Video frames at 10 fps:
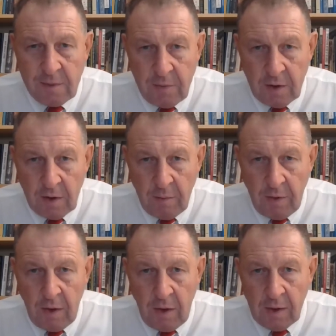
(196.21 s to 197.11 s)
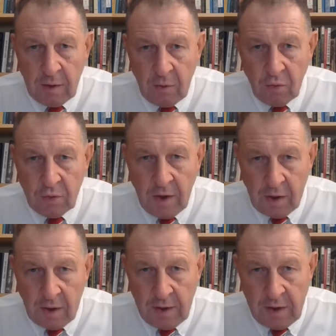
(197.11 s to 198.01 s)
We also need to remember
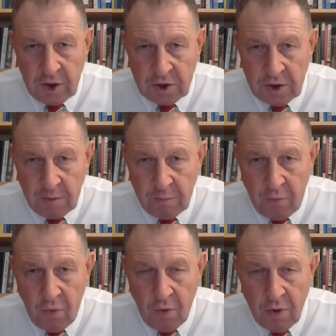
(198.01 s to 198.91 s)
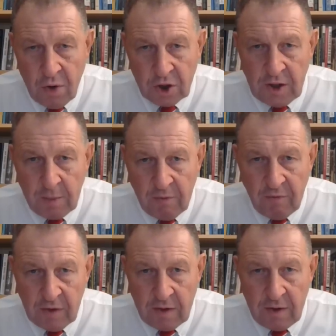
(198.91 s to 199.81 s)
those requests,
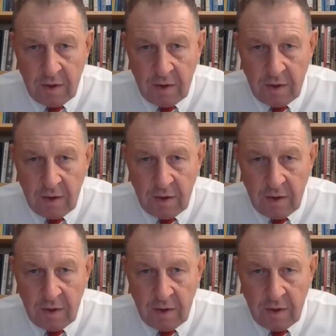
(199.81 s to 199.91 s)
complaints,